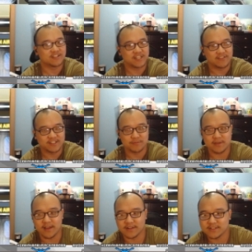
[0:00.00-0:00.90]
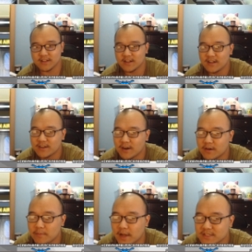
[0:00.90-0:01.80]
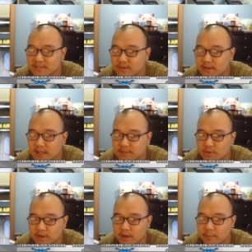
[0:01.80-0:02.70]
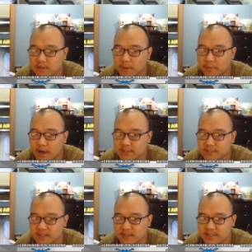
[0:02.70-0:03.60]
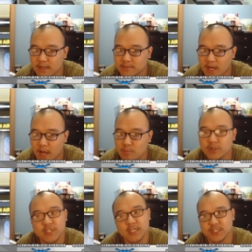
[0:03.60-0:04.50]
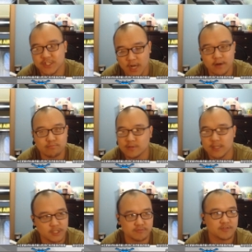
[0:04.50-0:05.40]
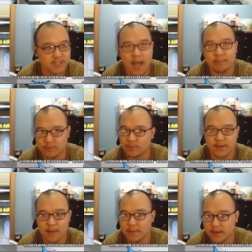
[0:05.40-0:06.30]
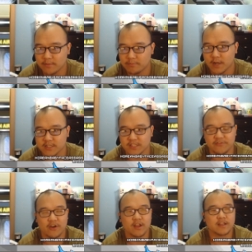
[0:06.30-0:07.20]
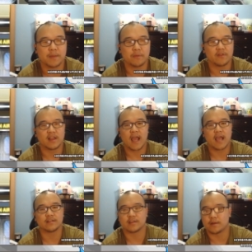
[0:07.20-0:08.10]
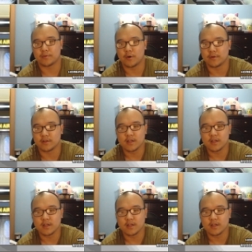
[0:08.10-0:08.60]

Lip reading: sheet of this BS. There are a massive studio that is working on multiple projects at the same time, which they should stop doing that many projects that they're incapable of handling appropriately.